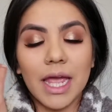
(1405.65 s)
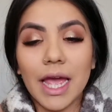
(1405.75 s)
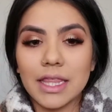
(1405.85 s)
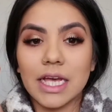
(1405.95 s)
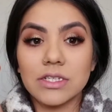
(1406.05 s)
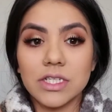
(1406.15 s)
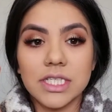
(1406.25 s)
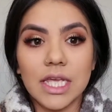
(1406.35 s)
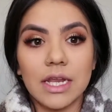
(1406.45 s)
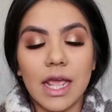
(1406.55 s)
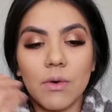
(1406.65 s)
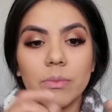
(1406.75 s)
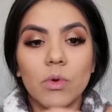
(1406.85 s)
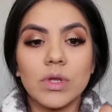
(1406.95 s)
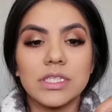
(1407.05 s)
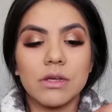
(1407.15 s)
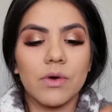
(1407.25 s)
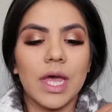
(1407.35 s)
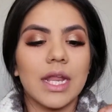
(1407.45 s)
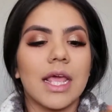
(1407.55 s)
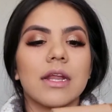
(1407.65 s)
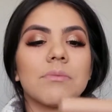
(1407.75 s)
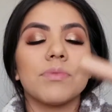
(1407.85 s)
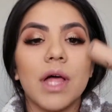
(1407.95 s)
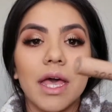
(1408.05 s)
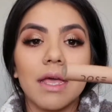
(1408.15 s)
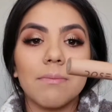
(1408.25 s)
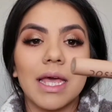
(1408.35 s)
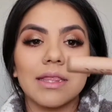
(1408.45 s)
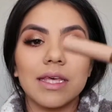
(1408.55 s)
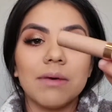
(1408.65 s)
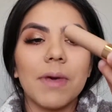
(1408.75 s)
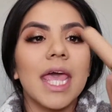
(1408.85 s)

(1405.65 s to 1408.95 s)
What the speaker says: eyelashes and now I'm going to go ahead and apply my lip.